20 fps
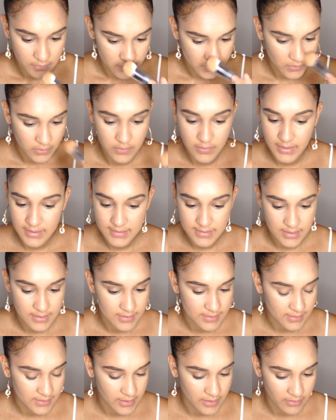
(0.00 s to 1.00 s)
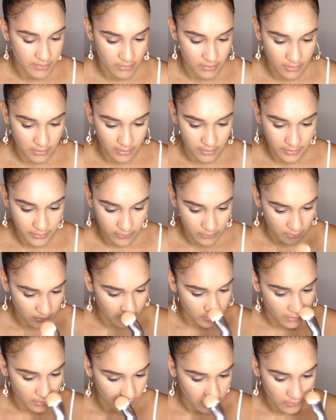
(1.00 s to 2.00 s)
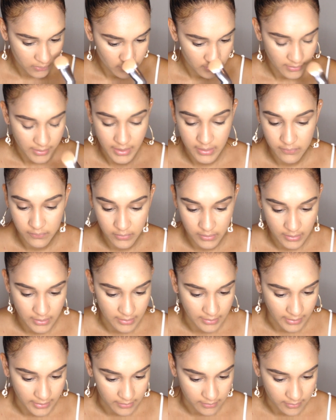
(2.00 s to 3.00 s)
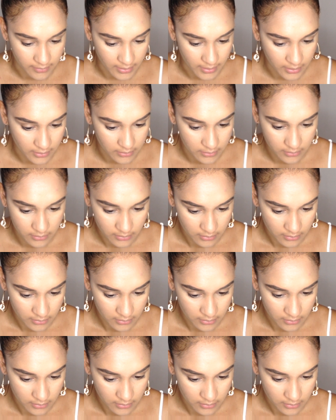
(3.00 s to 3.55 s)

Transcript: so you guys can see the little glow. I really like that.